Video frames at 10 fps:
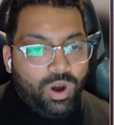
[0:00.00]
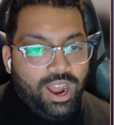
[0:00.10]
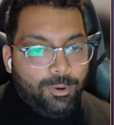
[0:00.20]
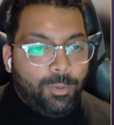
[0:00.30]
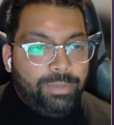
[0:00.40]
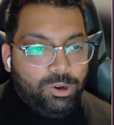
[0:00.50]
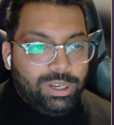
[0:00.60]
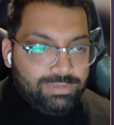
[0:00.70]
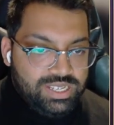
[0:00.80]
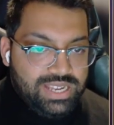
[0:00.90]
I will build
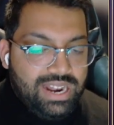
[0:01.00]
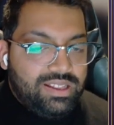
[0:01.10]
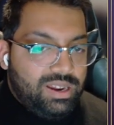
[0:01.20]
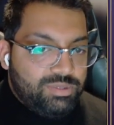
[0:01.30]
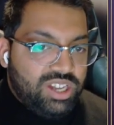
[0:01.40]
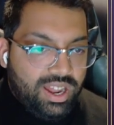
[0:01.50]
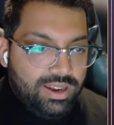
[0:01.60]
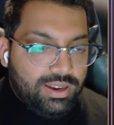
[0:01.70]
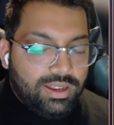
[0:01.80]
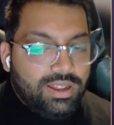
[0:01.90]
up to 10 and then I'm
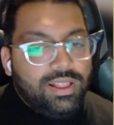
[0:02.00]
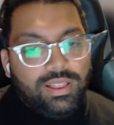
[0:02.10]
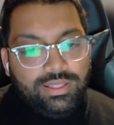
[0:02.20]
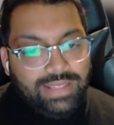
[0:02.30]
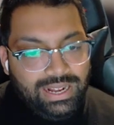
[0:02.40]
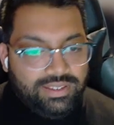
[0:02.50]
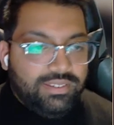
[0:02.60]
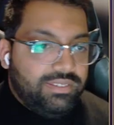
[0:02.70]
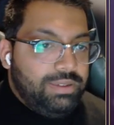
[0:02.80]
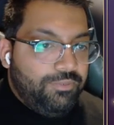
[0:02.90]
done. That
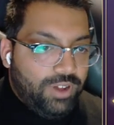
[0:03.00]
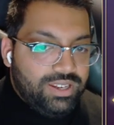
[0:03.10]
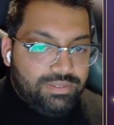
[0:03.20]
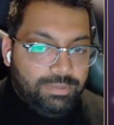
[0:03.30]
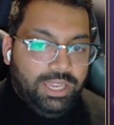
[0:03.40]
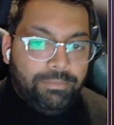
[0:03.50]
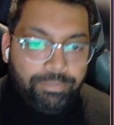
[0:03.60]
doesn't seem fun to me.